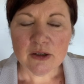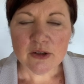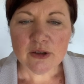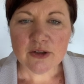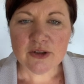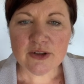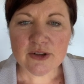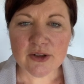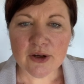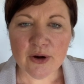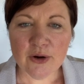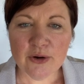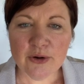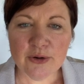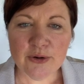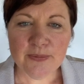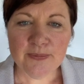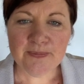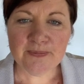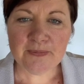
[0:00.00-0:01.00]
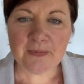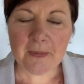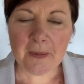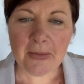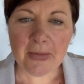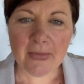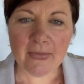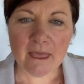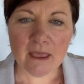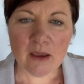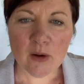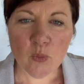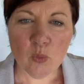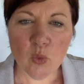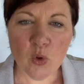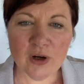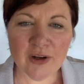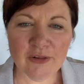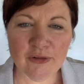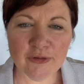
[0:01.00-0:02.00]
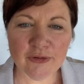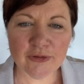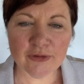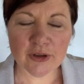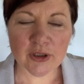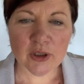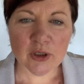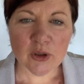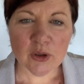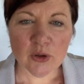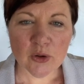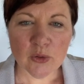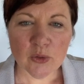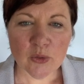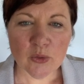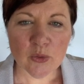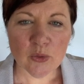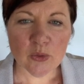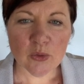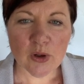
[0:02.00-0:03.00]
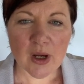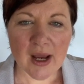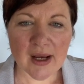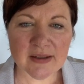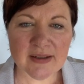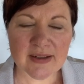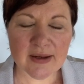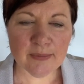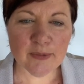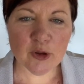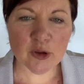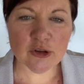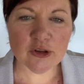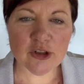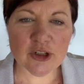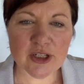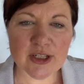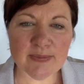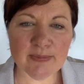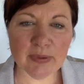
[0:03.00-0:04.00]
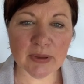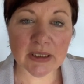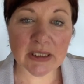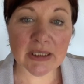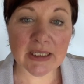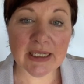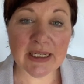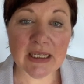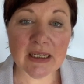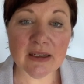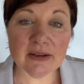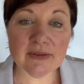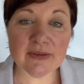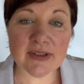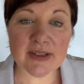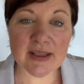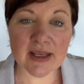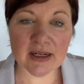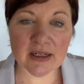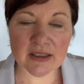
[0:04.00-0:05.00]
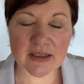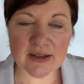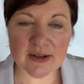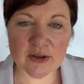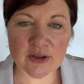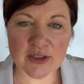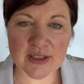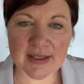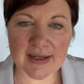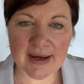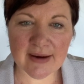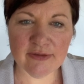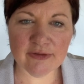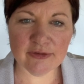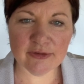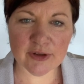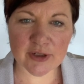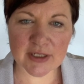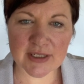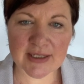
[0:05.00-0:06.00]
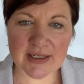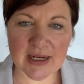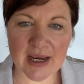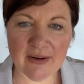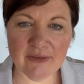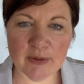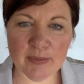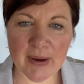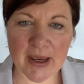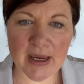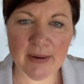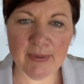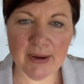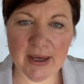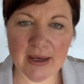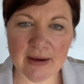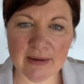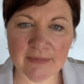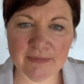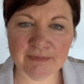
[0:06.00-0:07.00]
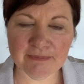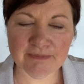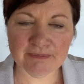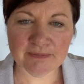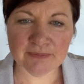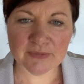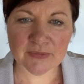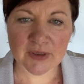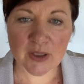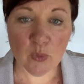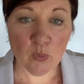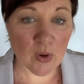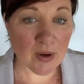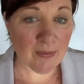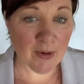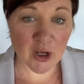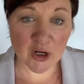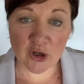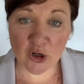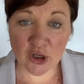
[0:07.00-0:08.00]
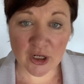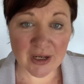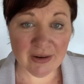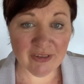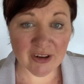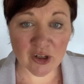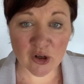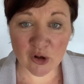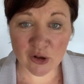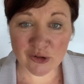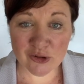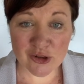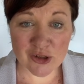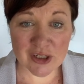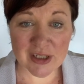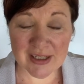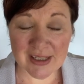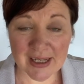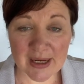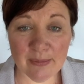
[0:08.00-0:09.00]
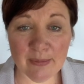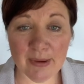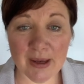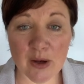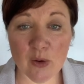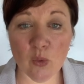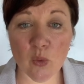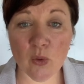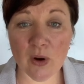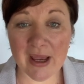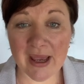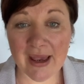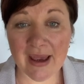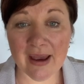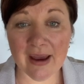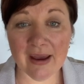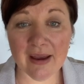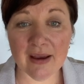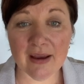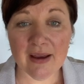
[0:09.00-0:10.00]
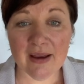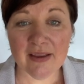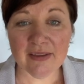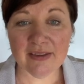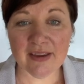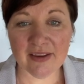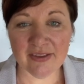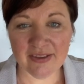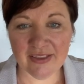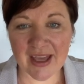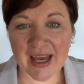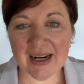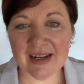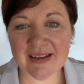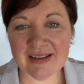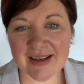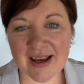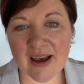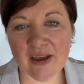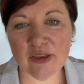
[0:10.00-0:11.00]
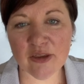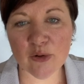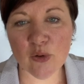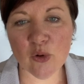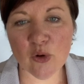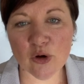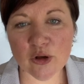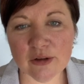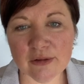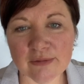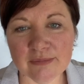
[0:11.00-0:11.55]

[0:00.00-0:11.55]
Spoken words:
So what if our subconscious believes that it's not safe for us to have a baby? We might not even consciously be aware that that is our thought.